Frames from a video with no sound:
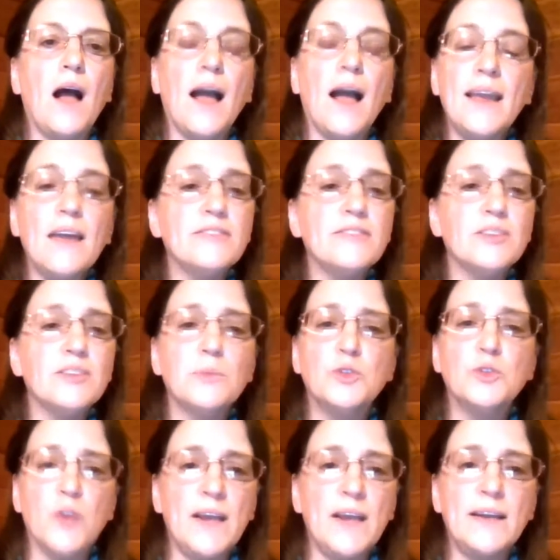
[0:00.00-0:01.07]
I have some
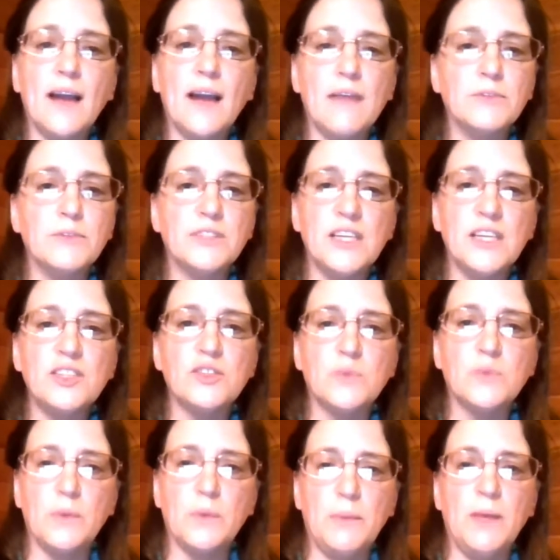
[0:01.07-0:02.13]
great
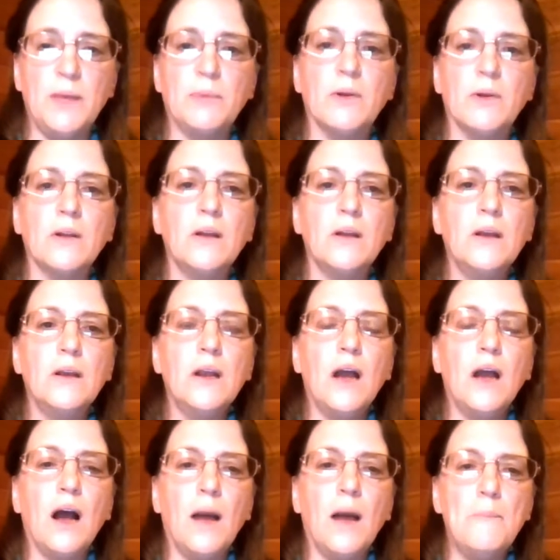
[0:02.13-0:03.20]
conversations with people
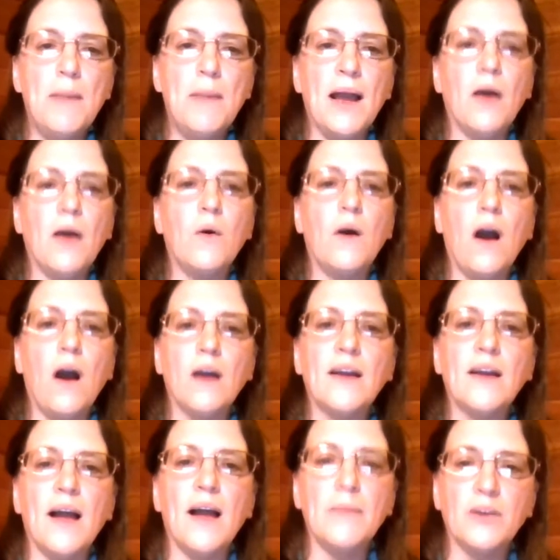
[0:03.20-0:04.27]
about our
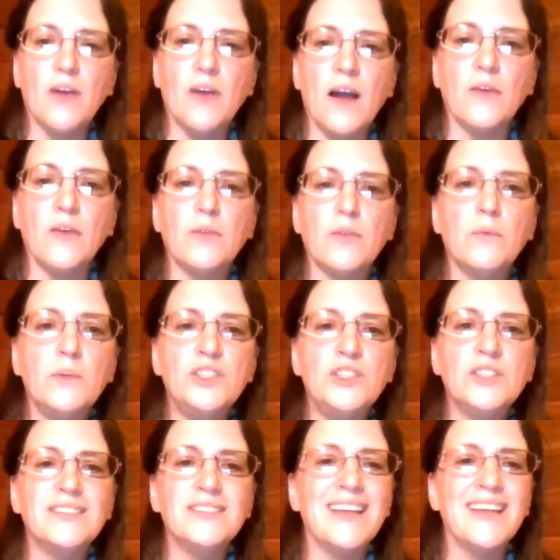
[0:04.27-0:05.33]
common ground, which
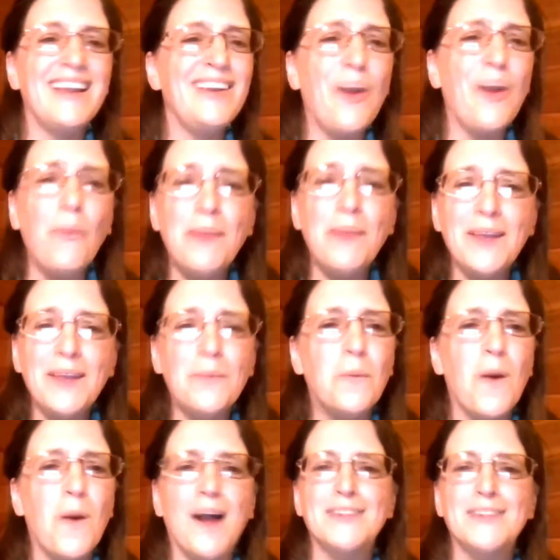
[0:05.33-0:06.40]
is nobody
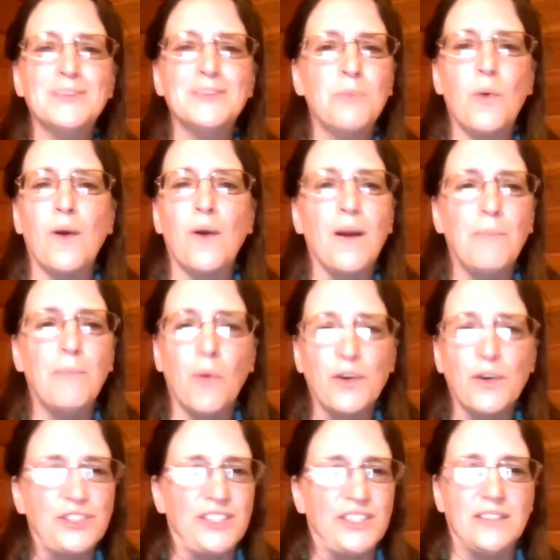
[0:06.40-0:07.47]
wants more
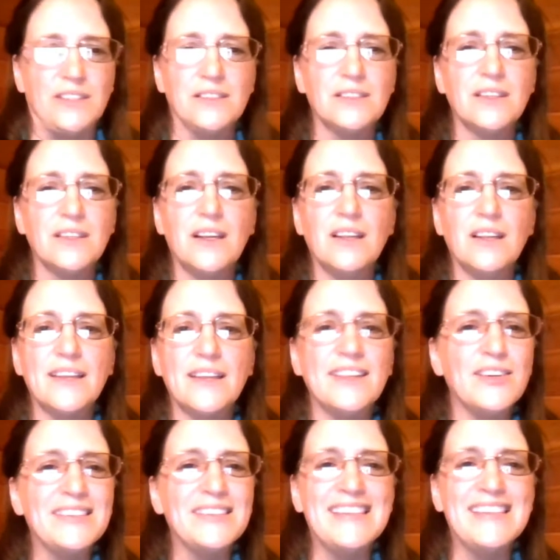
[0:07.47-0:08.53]
abortions. Like,
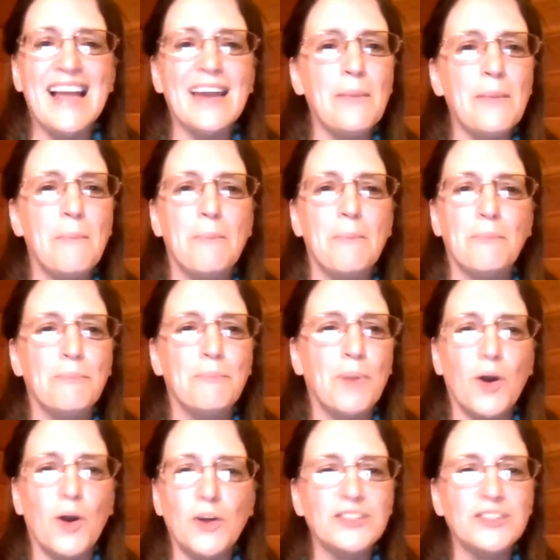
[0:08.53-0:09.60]
there is not a
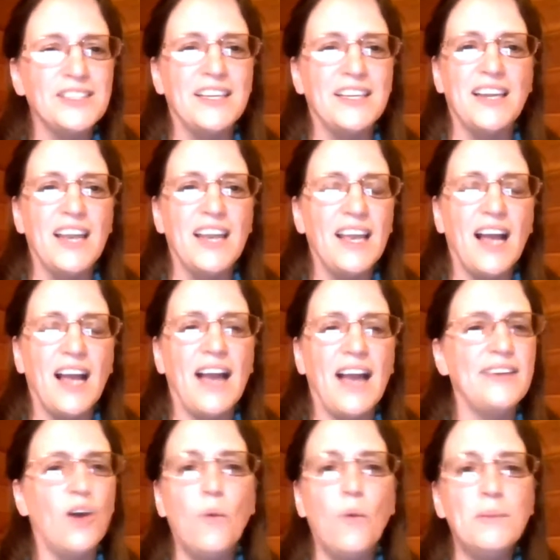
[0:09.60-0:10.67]
person I
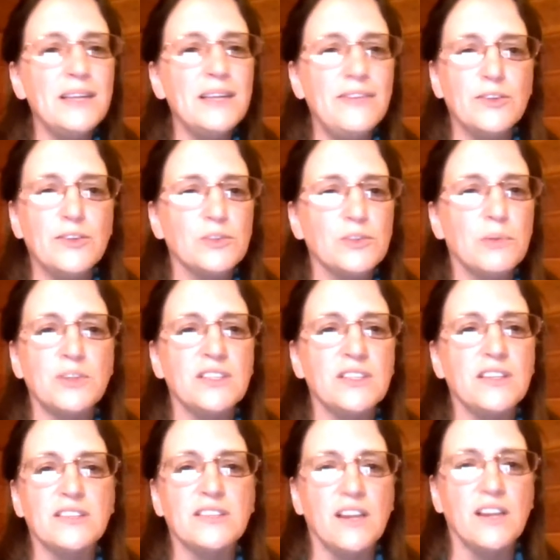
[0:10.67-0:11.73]
don't believe there's a person
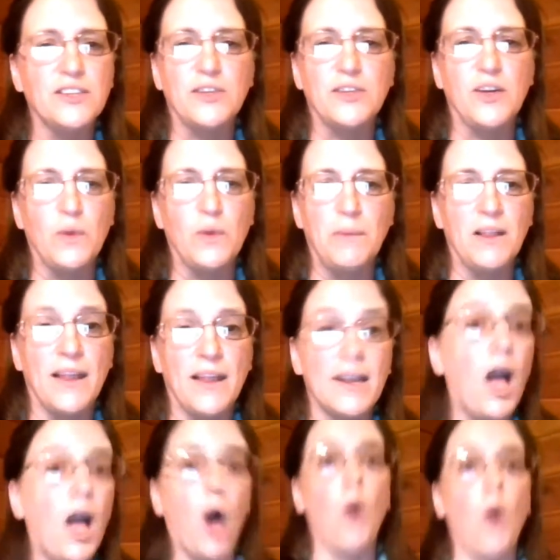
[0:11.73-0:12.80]
in this country who would be like,
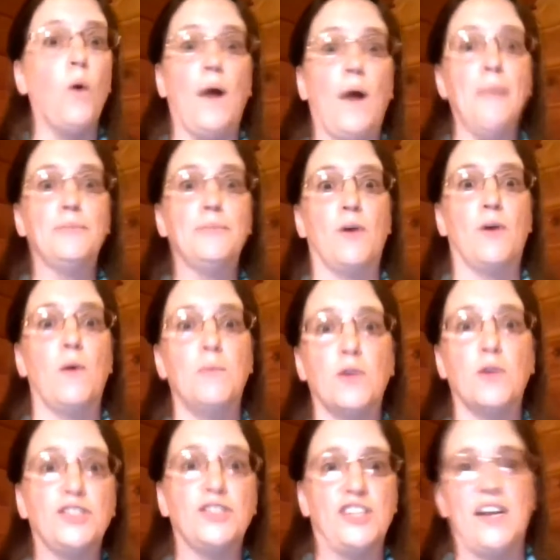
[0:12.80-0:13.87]
oh, I'm
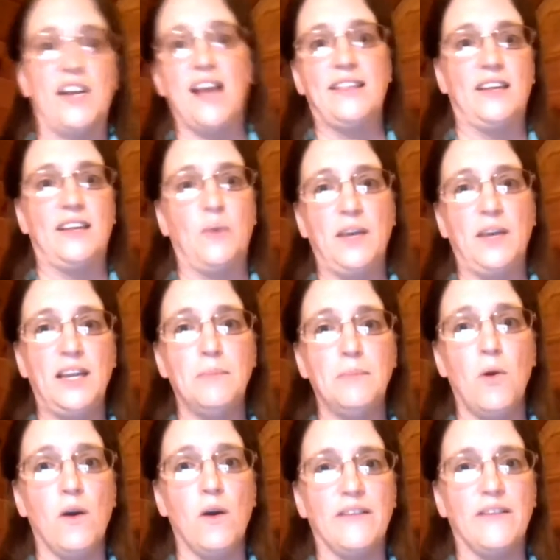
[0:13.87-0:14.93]
pro-abortion. I think we need
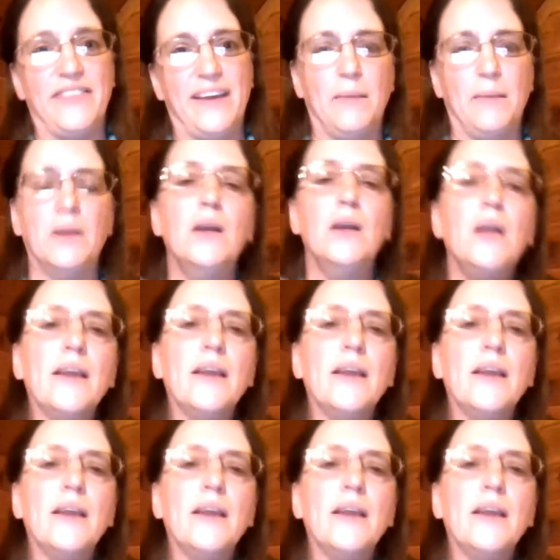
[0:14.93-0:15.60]
more of them.